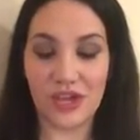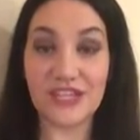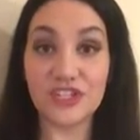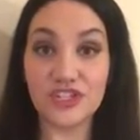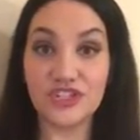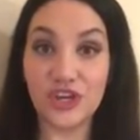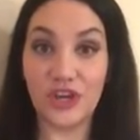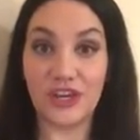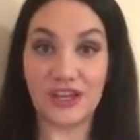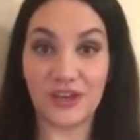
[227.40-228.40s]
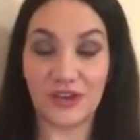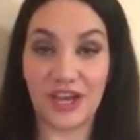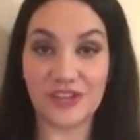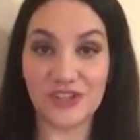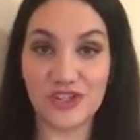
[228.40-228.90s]
It's a journey,
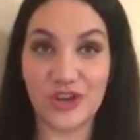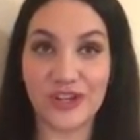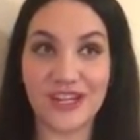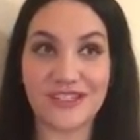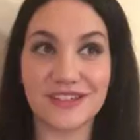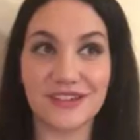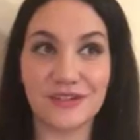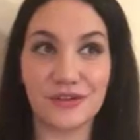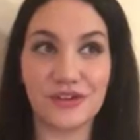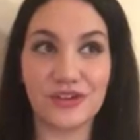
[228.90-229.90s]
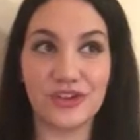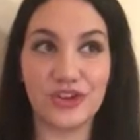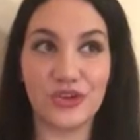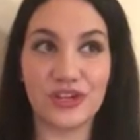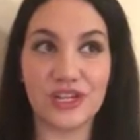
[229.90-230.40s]
okay, so you don't need
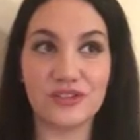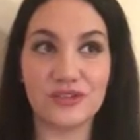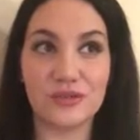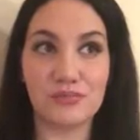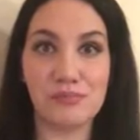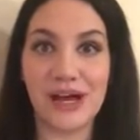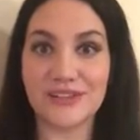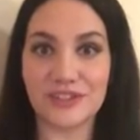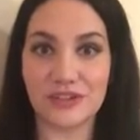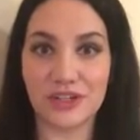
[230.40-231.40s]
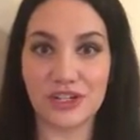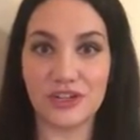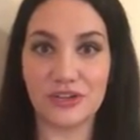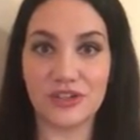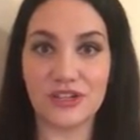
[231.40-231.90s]
to master it. You
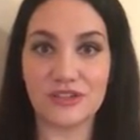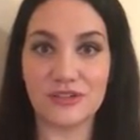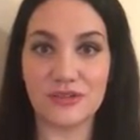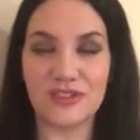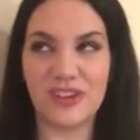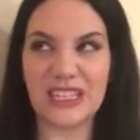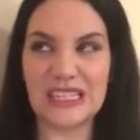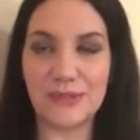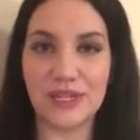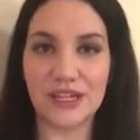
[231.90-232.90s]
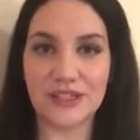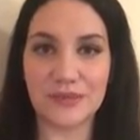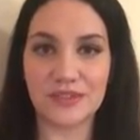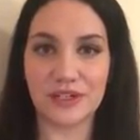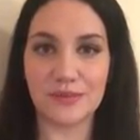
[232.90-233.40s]
don't need to, it's very limiting
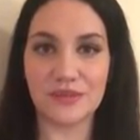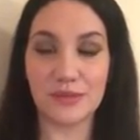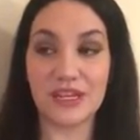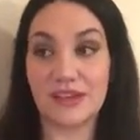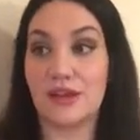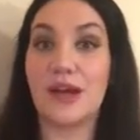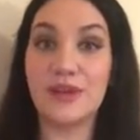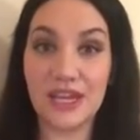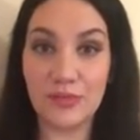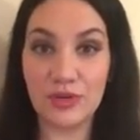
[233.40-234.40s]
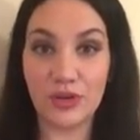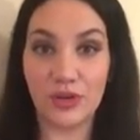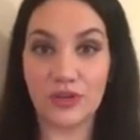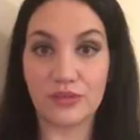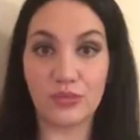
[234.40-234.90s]
sometimes. I mean, I'm a
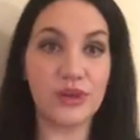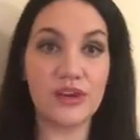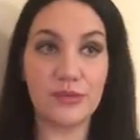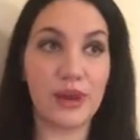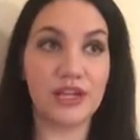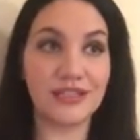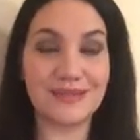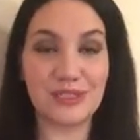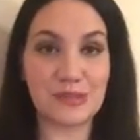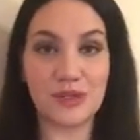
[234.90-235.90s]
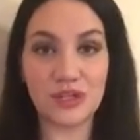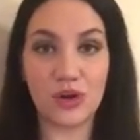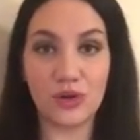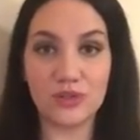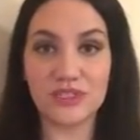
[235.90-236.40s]
Capricorn. We are apparently supposed to be
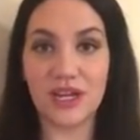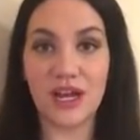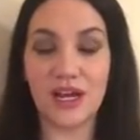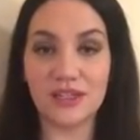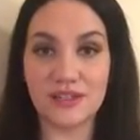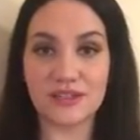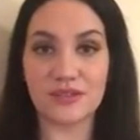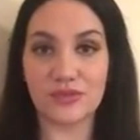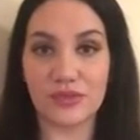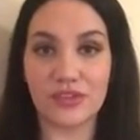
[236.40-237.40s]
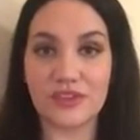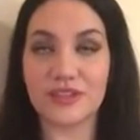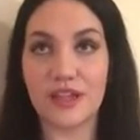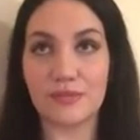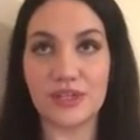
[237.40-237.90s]
cold and heartless and
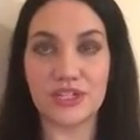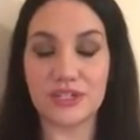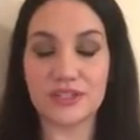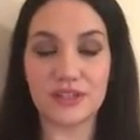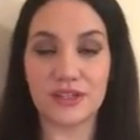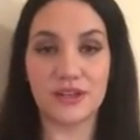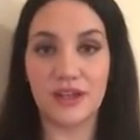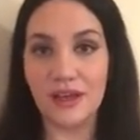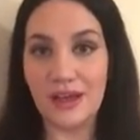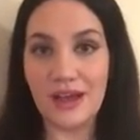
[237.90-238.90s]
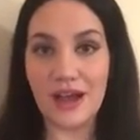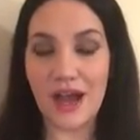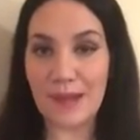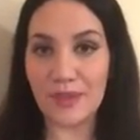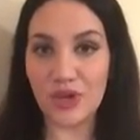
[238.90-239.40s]
ruthless and ambitious, and
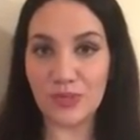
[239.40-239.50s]
I'm the